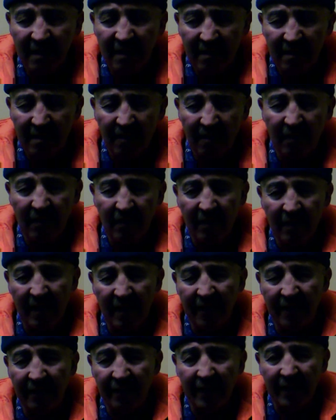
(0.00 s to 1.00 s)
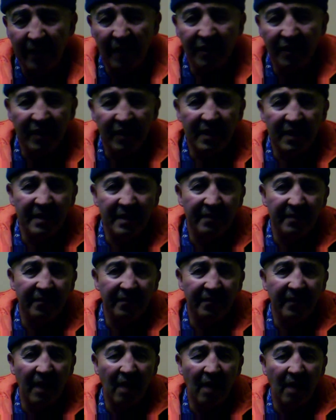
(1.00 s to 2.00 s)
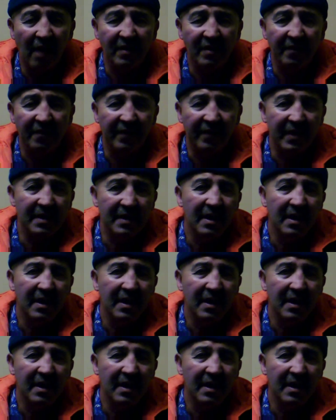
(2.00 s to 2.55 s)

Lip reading: or reductionist philosophies,